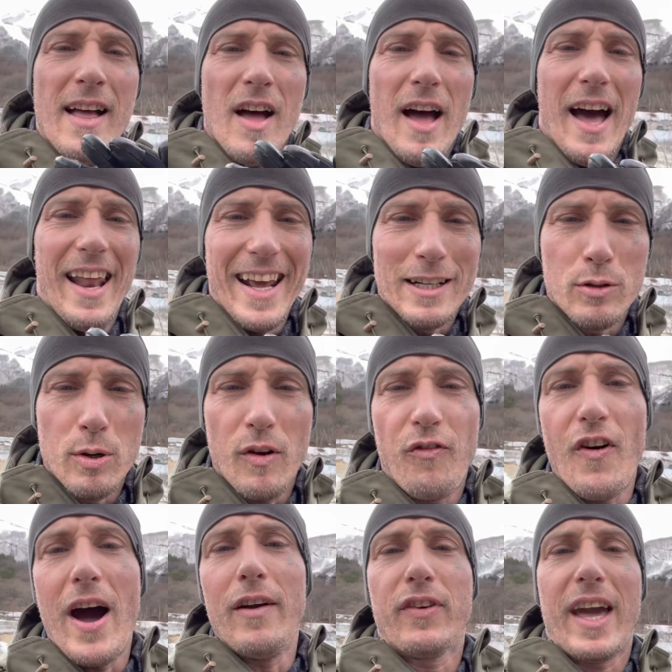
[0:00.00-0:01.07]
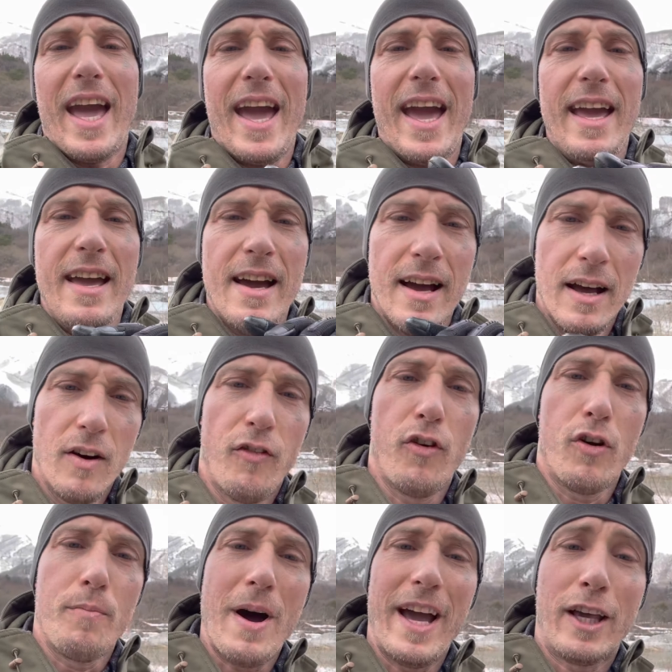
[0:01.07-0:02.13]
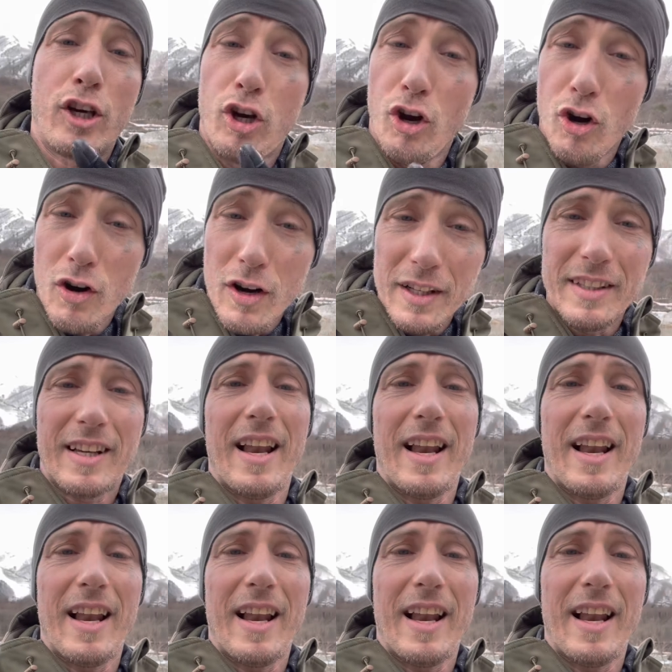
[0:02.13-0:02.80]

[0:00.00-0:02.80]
an extra 5K for my current